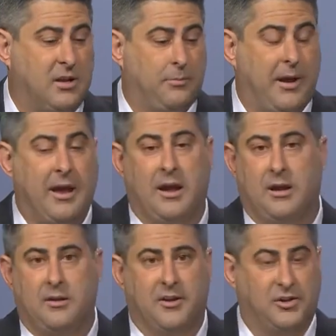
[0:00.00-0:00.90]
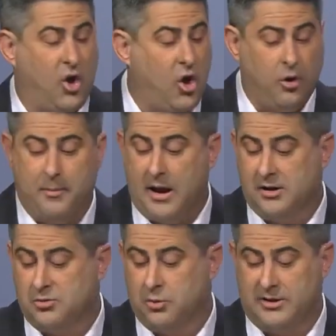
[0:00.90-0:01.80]
they're paying, the dollar
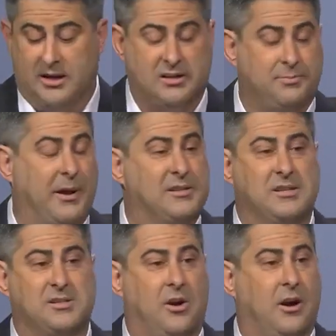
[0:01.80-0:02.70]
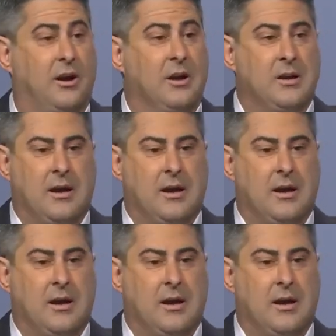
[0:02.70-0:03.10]
amounts, what the expenses are,